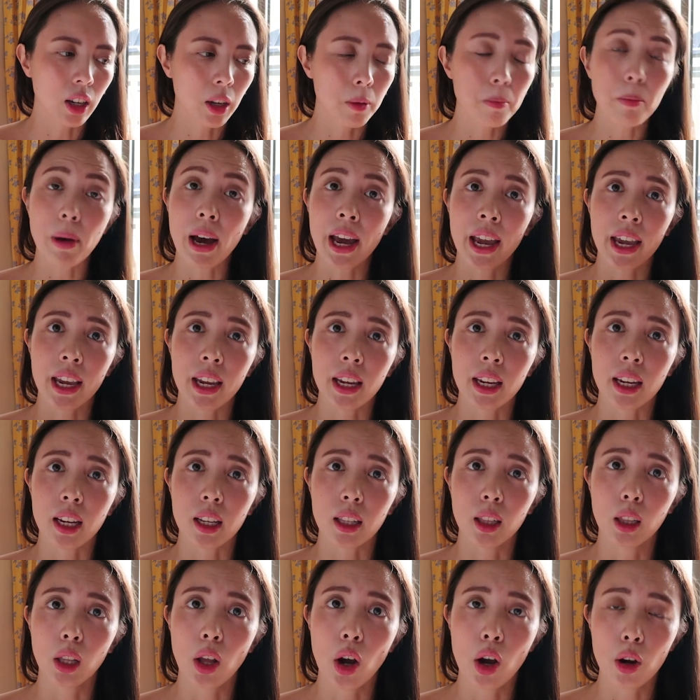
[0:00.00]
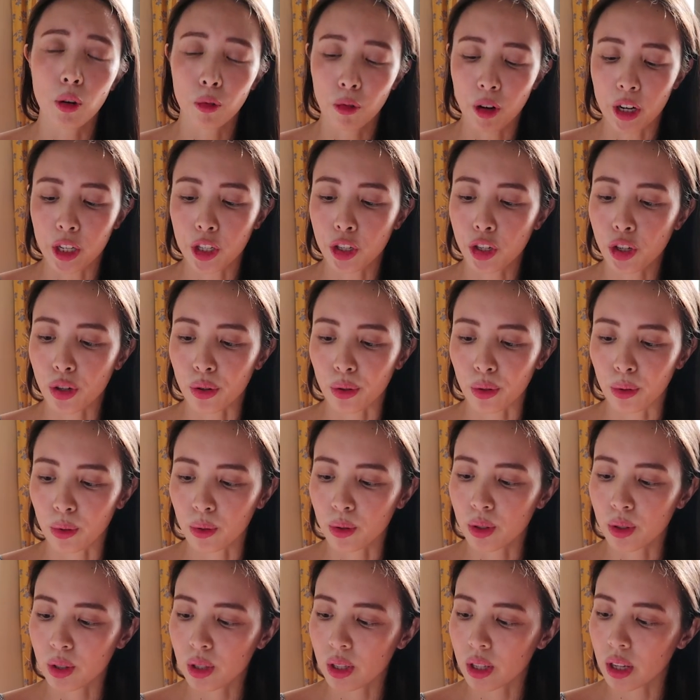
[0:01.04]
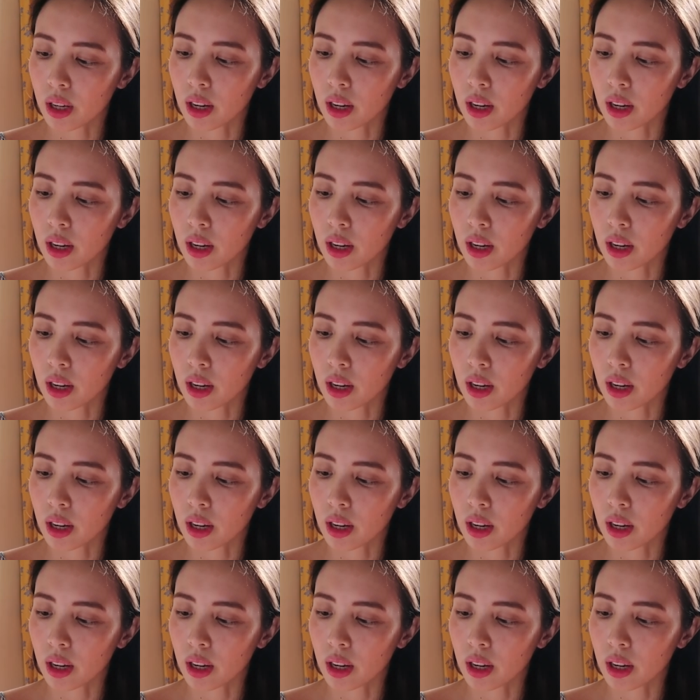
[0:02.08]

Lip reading: in my long run shoes.